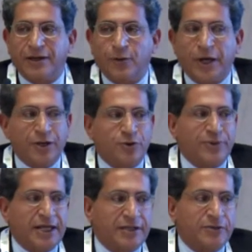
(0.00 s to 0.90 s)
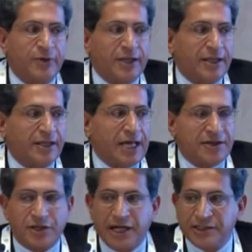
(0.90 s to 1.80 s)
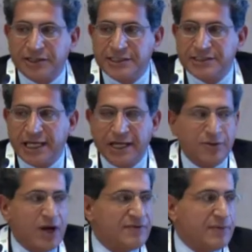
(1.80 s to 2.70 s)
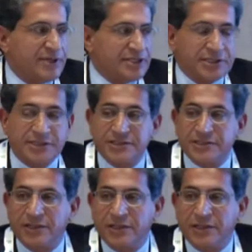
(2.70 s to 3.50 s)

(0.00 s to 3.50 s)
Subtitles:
where you blend with other countries and you have a presence,